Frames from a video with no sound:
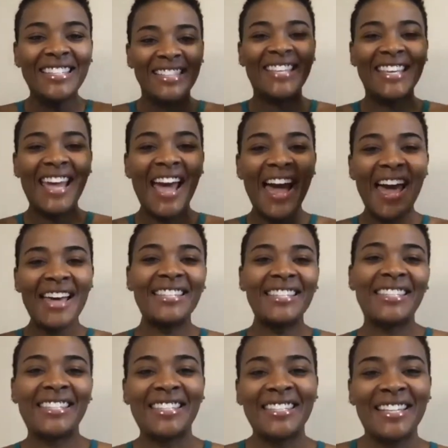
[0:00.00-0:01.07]

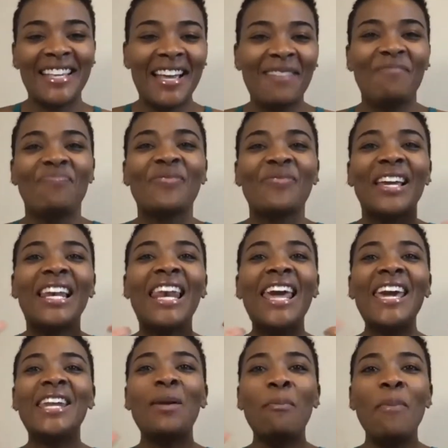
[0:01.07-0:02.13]
Yes.
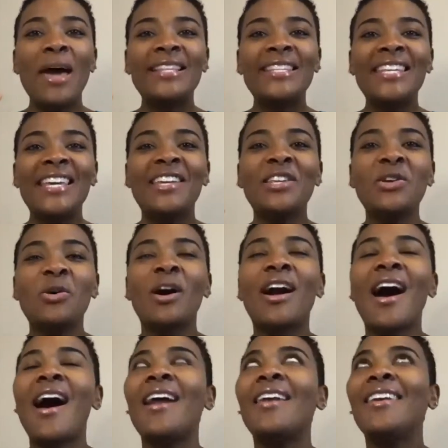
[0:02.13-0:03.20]
Lady Betty in
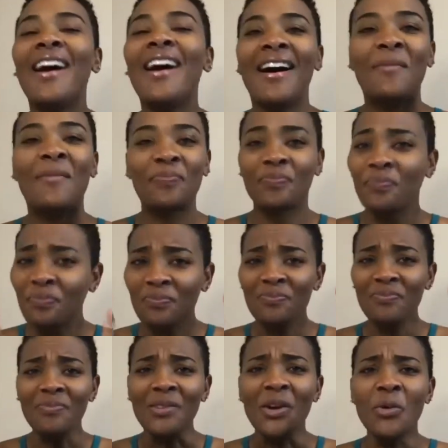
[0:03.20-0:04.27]
Uganda.
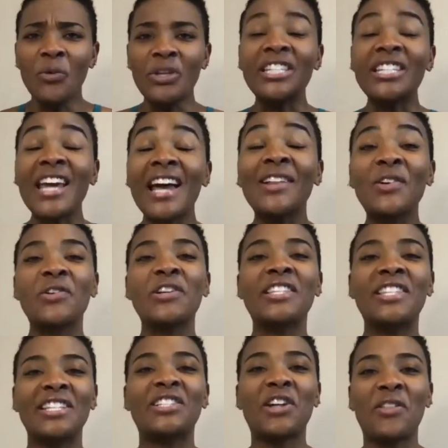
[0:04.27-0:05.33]
We shall greet
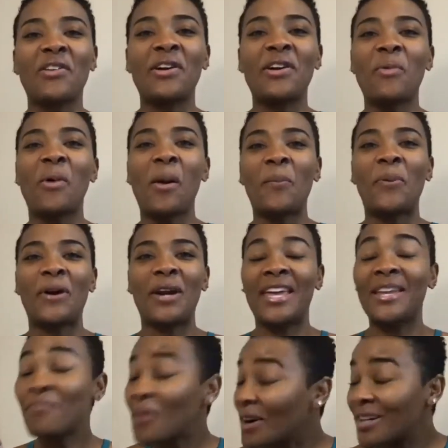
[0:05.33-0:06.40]
each other
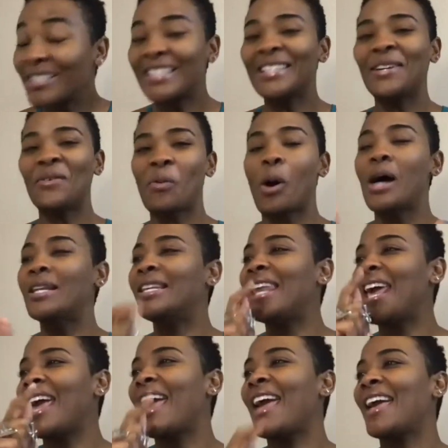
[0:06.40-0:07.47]
in person one
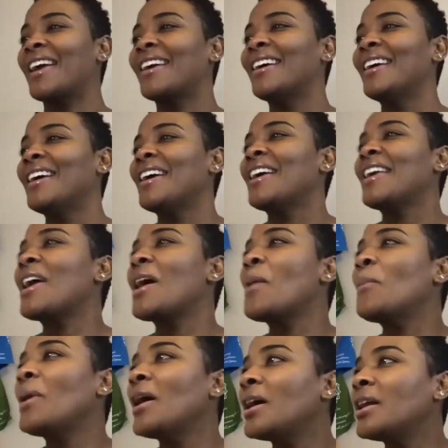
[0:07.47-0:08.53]
day. Yeah,
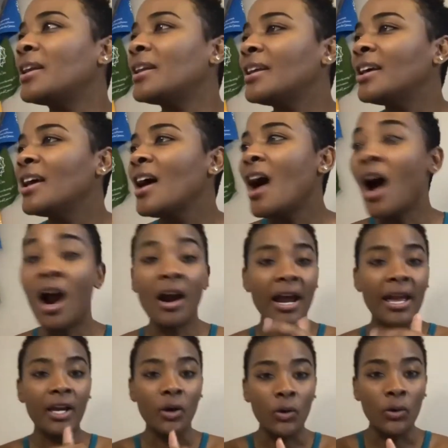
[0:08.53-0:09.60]
man. All
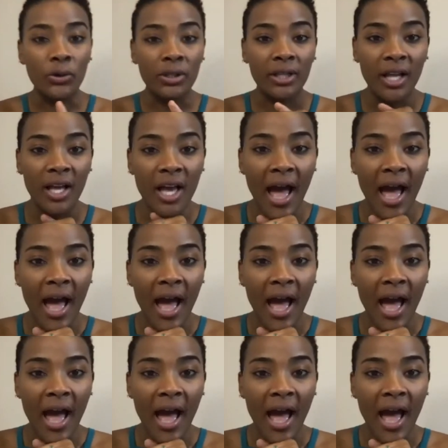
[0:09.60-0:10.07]
right, cool.